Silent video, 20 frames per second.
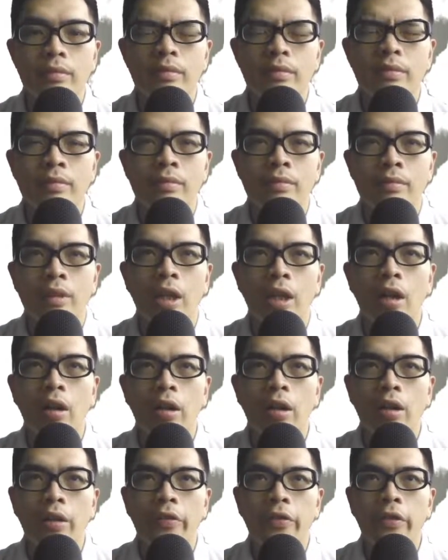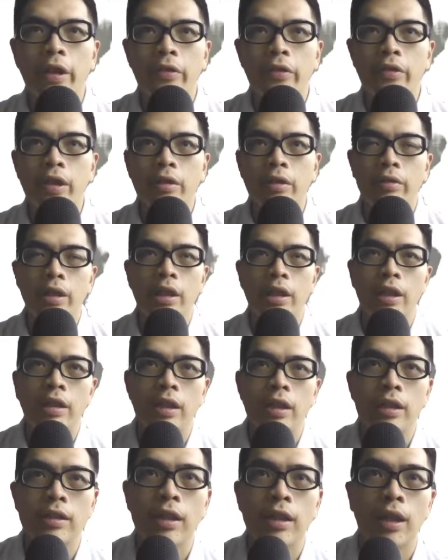Okay, all your favorite. We learned
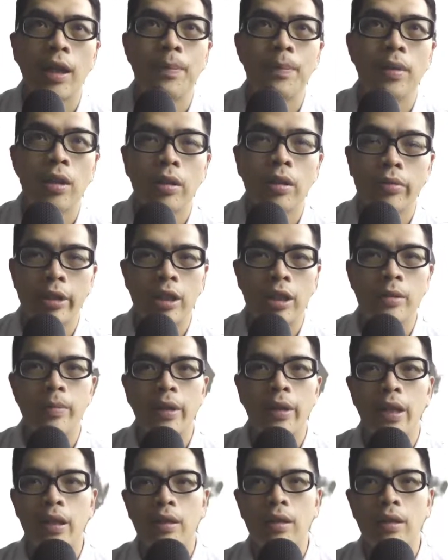this a couple of weeks back.